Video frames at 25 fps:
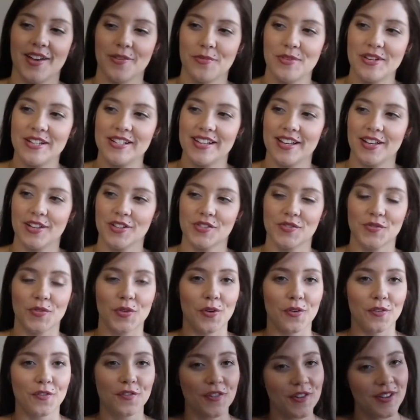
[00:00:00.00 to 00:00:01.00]
retails
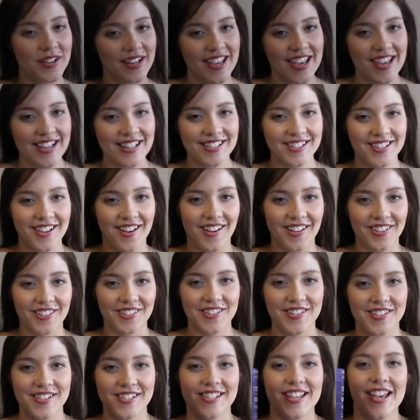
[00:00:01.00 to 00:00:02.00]
for
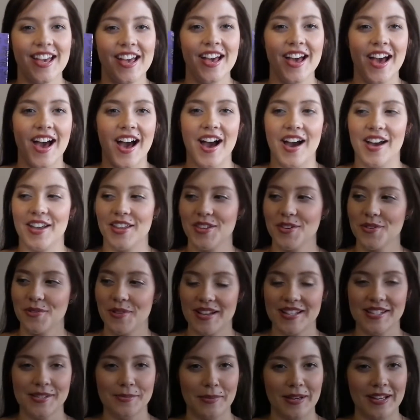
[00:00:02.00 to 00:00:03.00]
$48 uh,
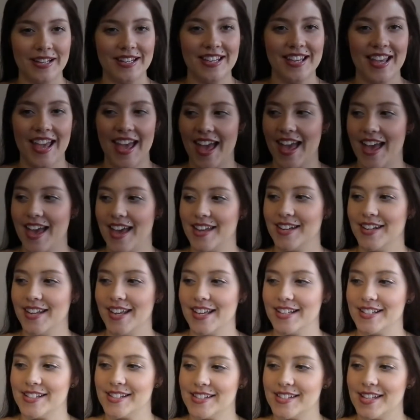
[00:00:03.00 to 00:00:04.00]
US money and
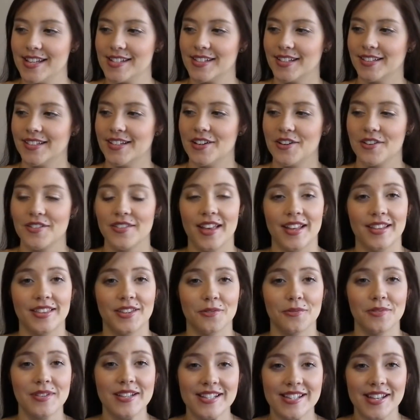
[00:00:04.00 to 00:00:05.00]
it says on here that
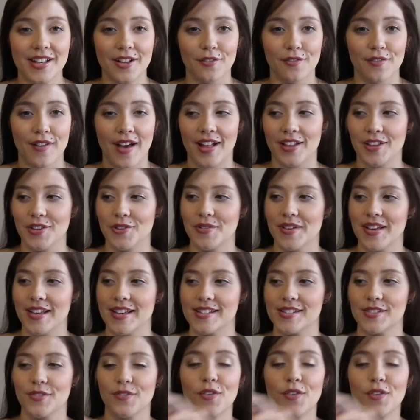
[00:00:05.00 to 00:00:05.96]
the retail value is